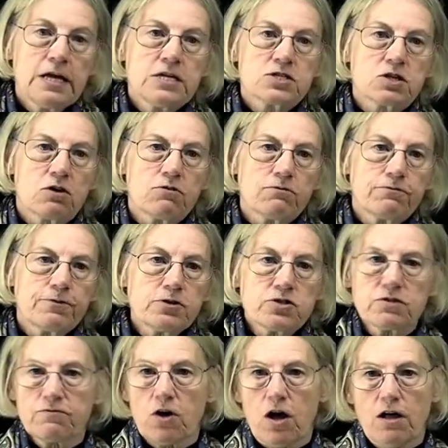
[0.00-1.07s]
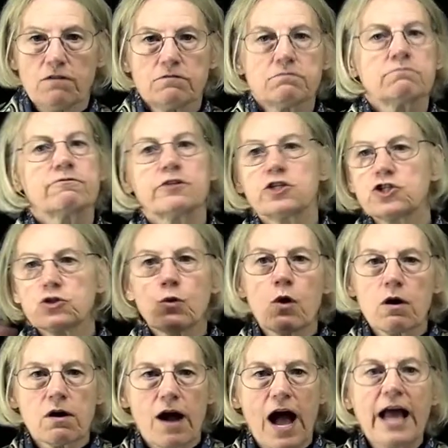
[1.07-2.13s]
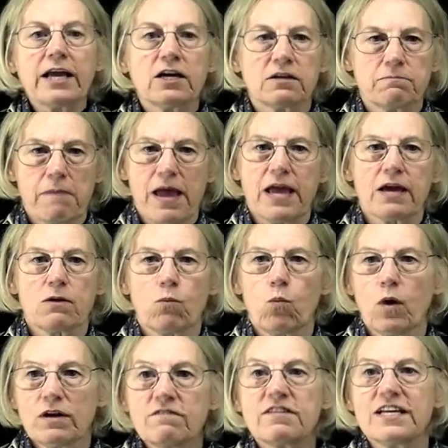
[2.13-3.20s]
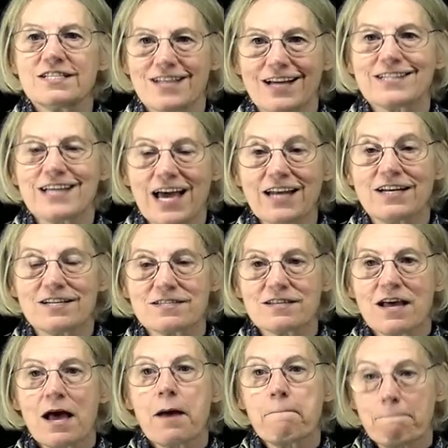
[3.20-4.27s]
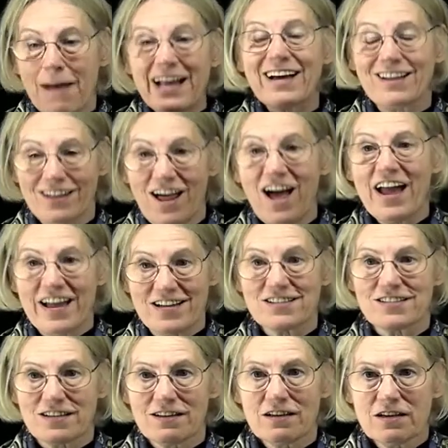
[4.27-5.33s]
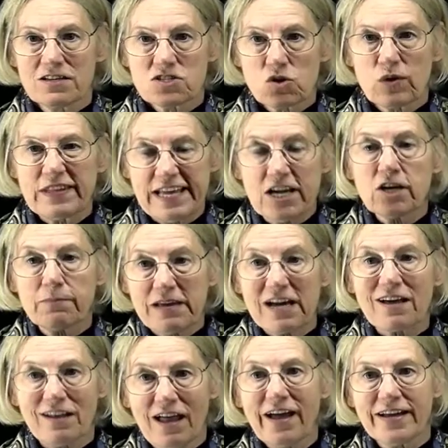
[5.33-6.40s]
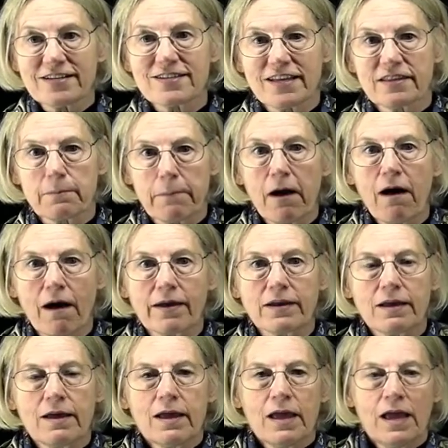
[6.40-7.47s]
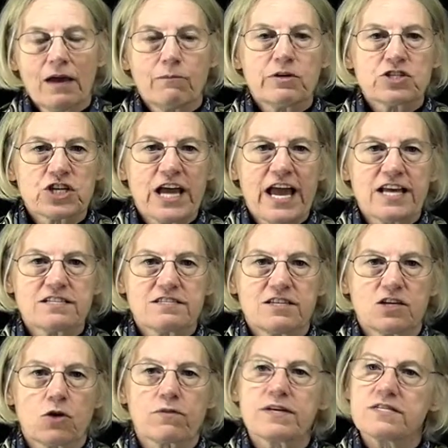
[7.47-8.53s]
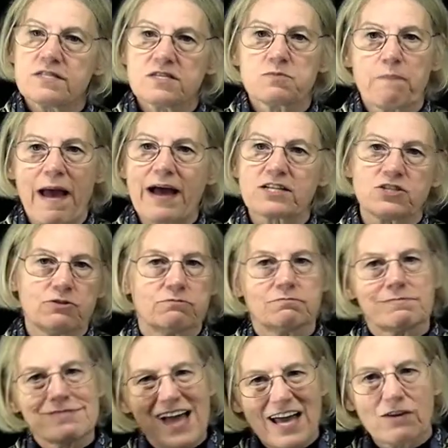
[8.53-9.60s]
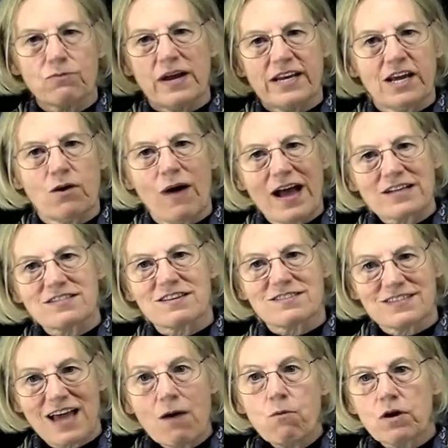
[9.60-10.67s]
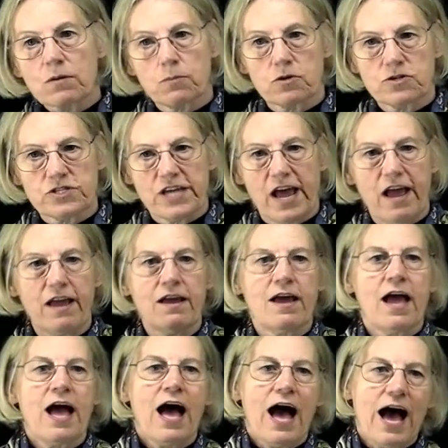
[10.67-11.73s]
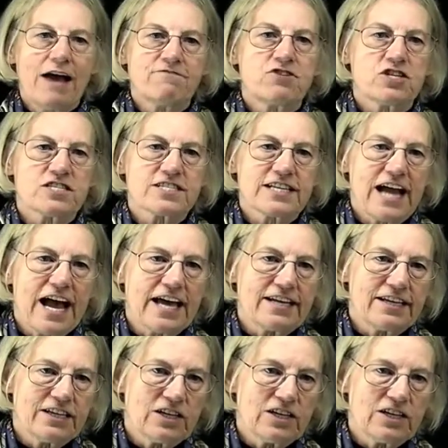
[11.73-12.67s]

So first of all, for sure, I could make one of these antennas my client. So they could be a client on the PON, in which case, this is back to not a radio access network per se. I've just got, a